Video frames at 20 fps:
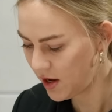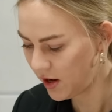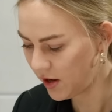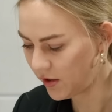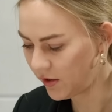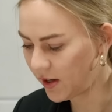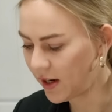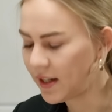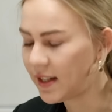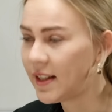
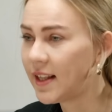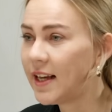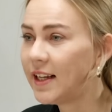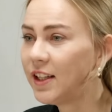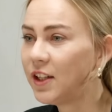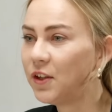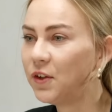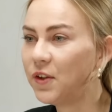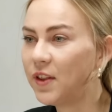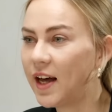All right.
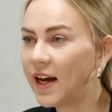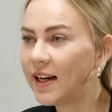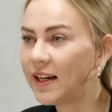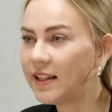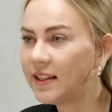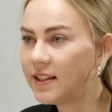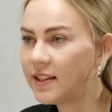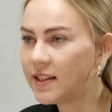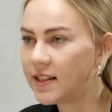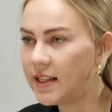Thank you. That
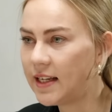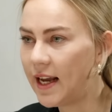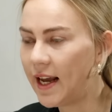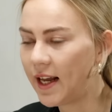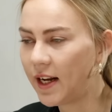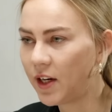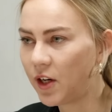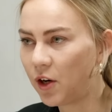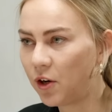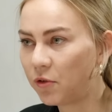is the
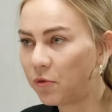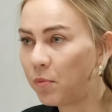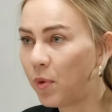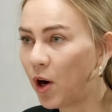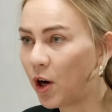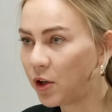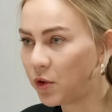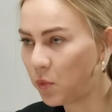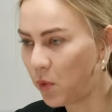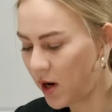end of
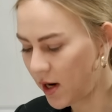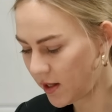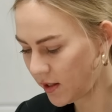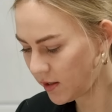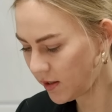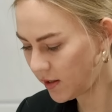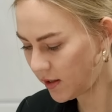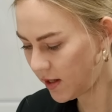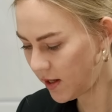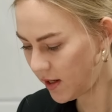part
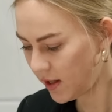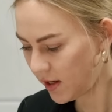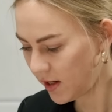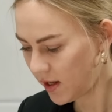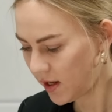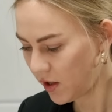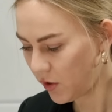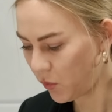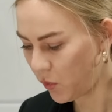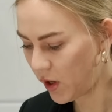one.
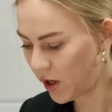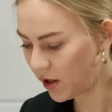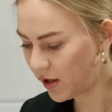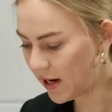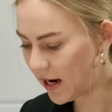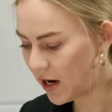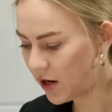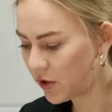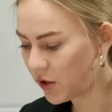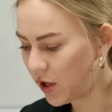We are
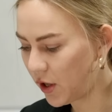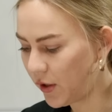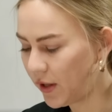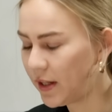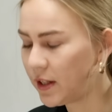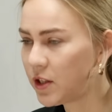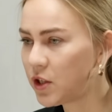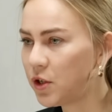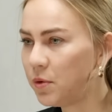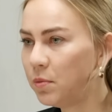now
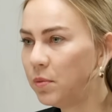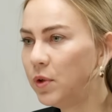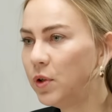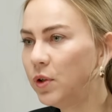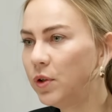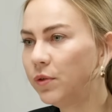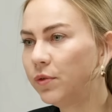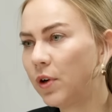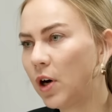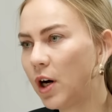going to
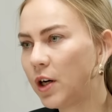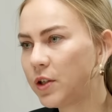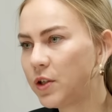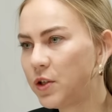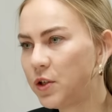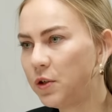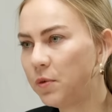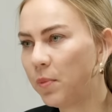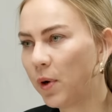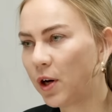move on
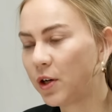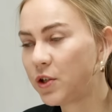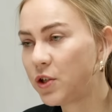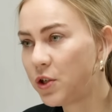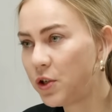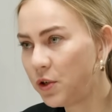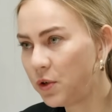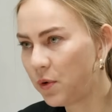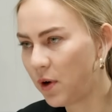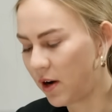to part
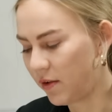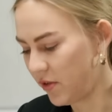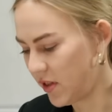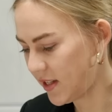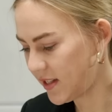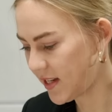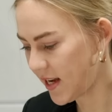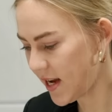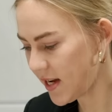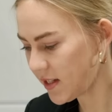two of the
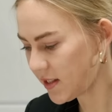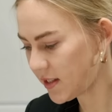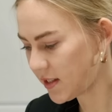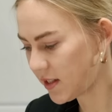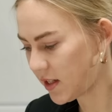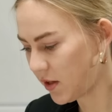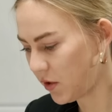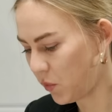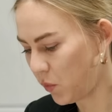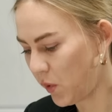
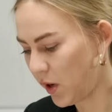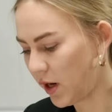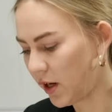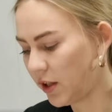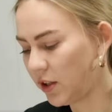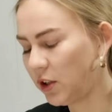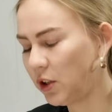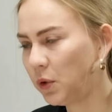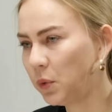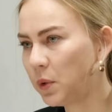test, where
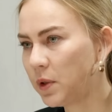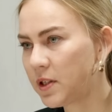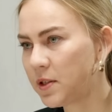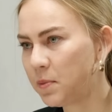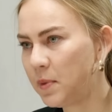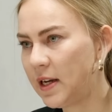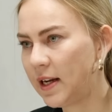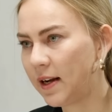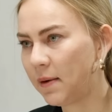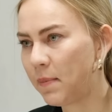you will
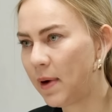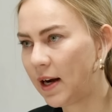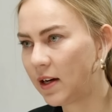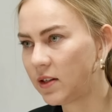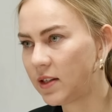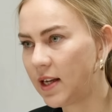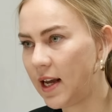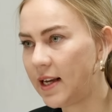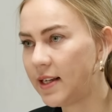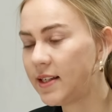speak
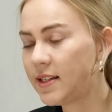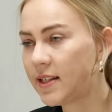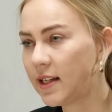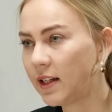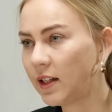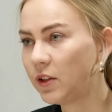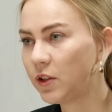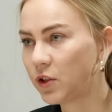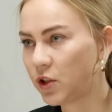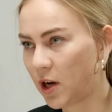about a
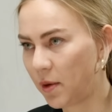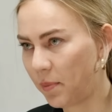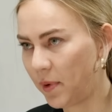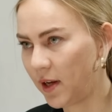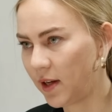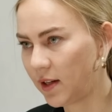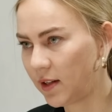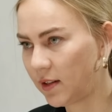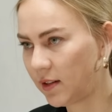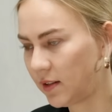single
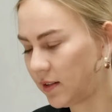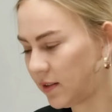topic.